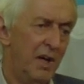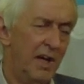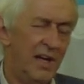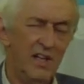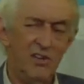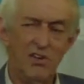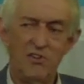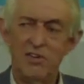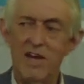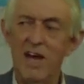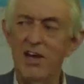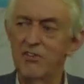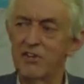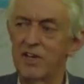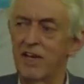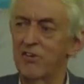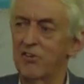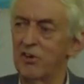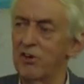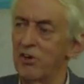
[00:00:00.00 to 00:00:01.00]
It is
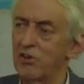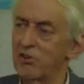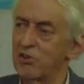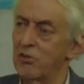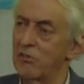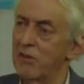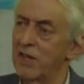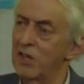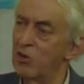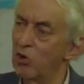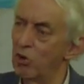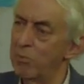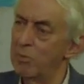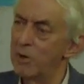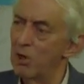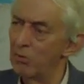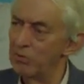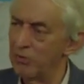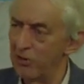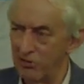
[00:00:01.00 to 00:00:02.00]
eschatological, they look
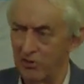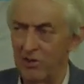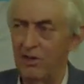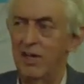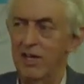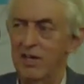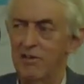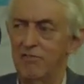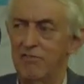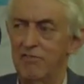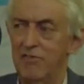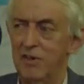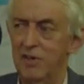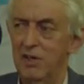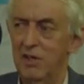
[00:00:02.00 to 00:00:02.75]
beyond this life.